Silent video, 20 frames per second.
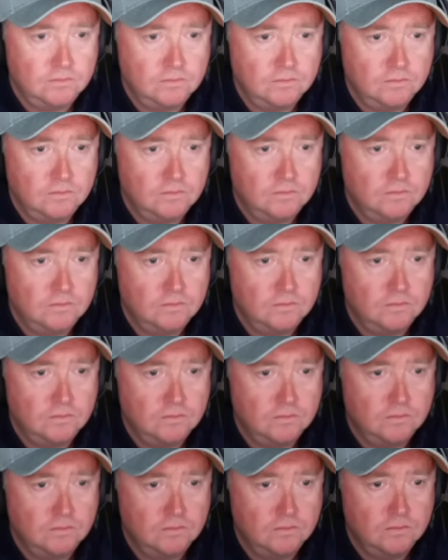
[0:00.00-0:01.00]

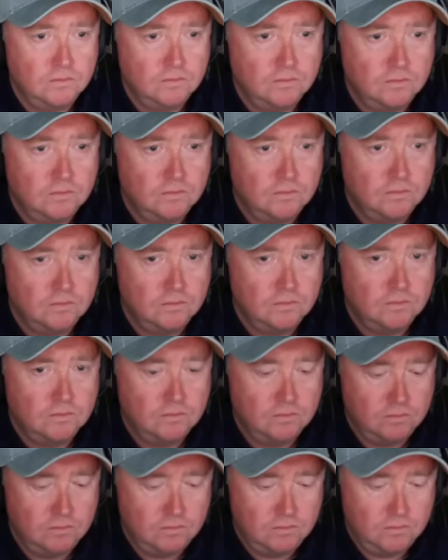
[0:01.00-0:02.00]

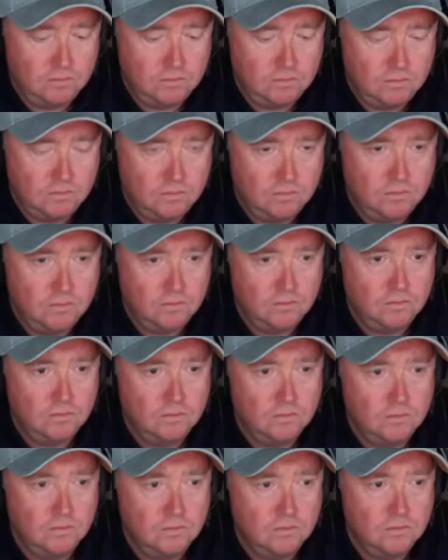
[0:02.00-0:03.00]

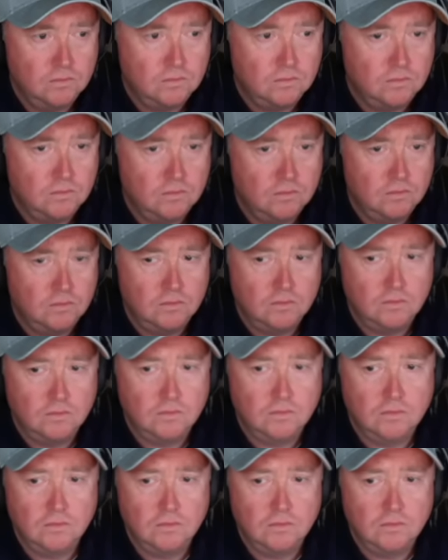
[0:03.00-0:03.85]
[no speech]